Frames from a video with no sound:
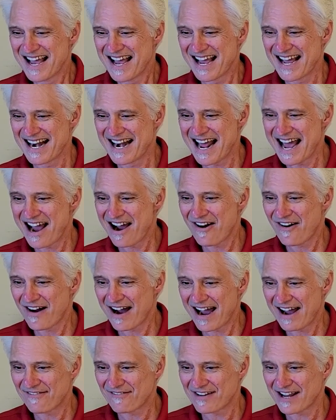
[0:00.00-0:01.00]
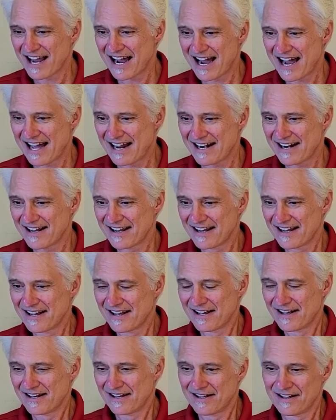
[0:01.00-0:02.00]
And now I've got
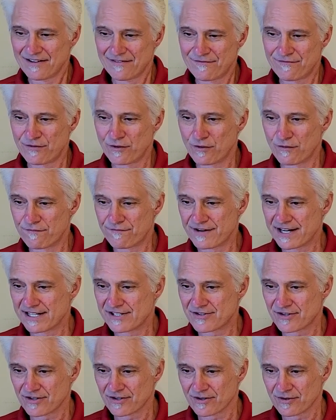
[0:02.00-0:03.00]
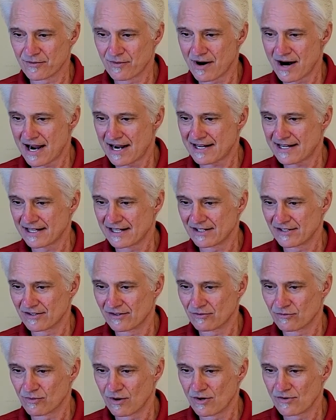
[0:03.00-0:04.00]
full feature where I
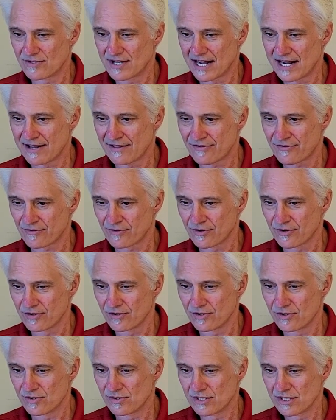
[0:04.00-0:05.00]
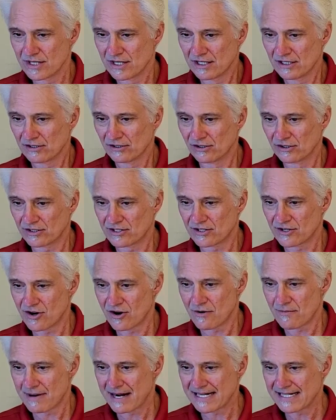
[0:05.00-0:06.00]
can rotate through, look at
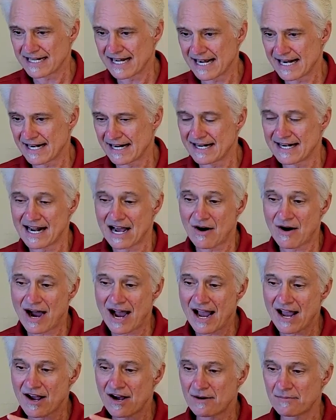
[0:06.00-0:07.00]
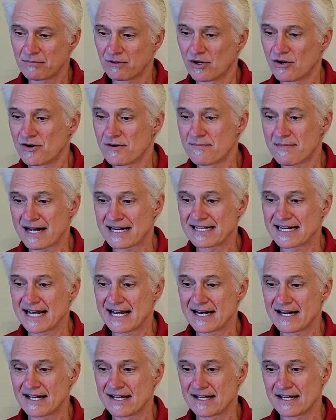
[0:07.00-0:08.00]
all my data. Now I uploaded my
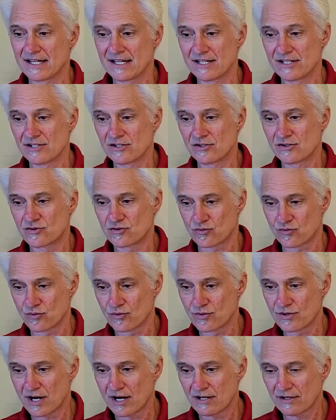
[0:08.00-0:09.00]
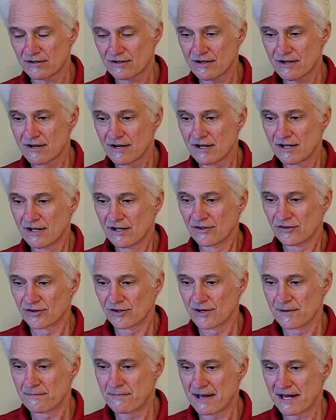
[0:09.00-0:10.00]
data in true color.
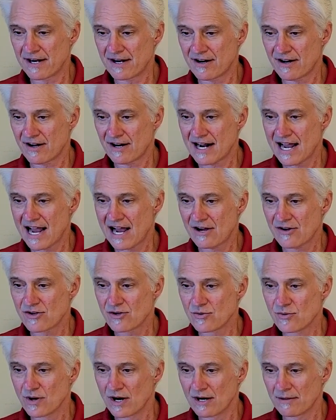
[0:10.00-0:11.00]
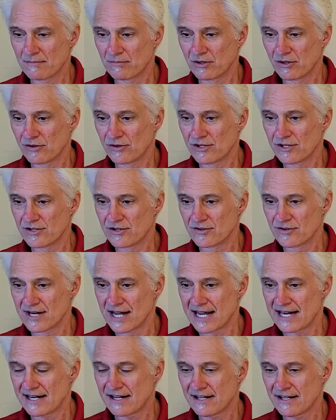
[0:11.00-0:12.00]
So depending on how you uploaded your
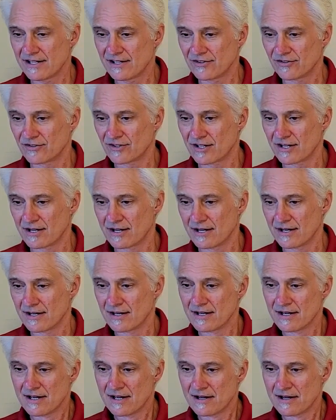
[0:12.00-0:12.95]
data is going to,